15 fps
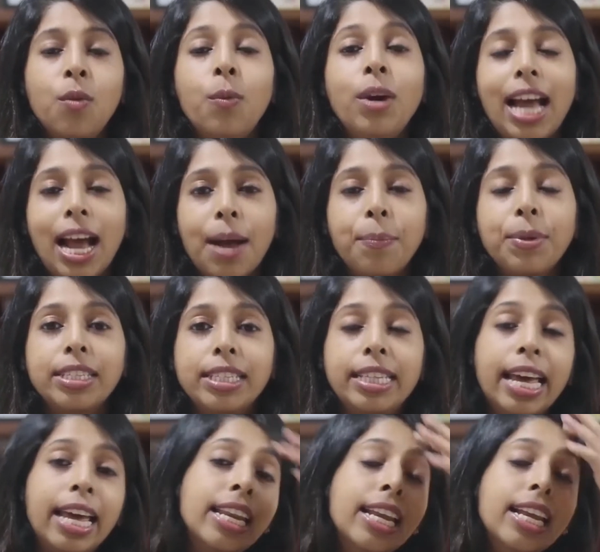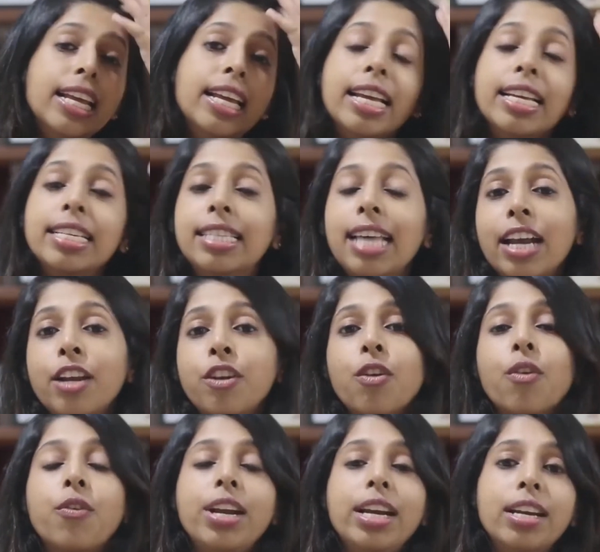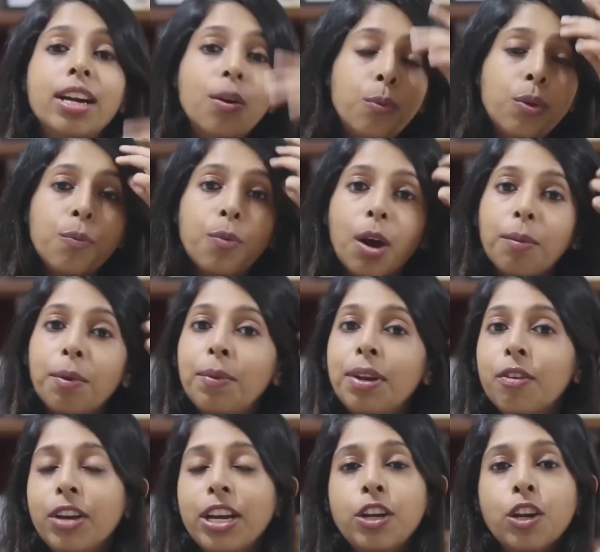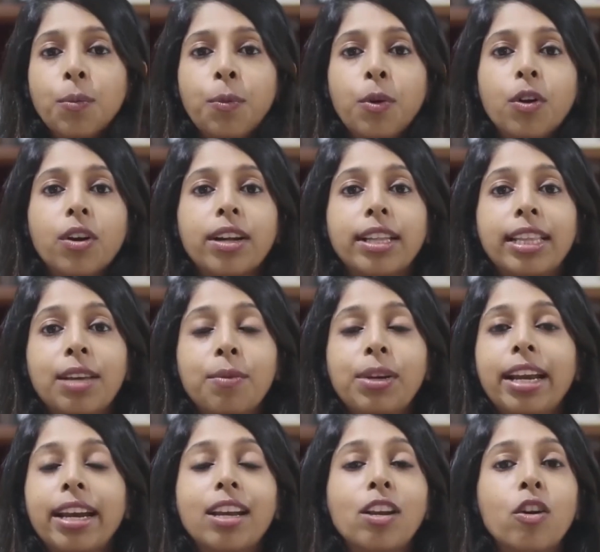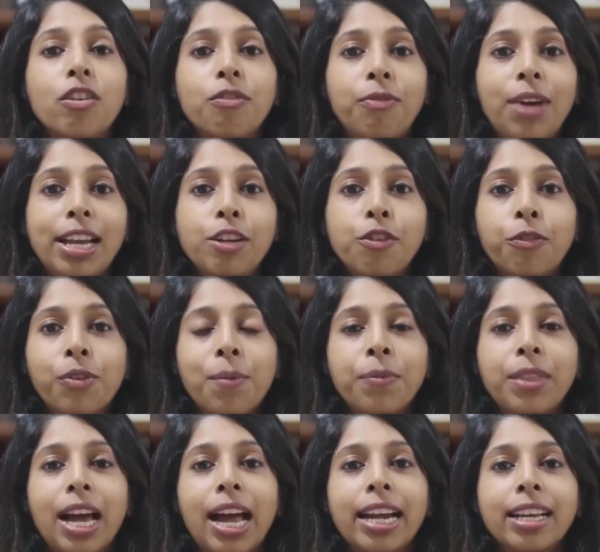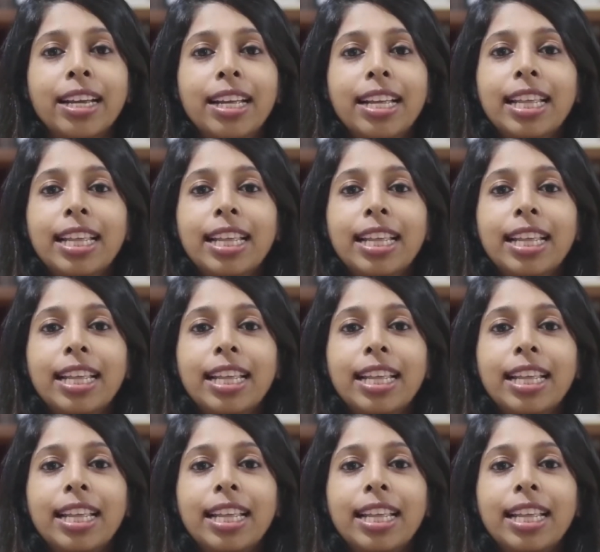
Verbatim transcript: What happens then is that your reader would probably read your book, they will get a lot of value from that,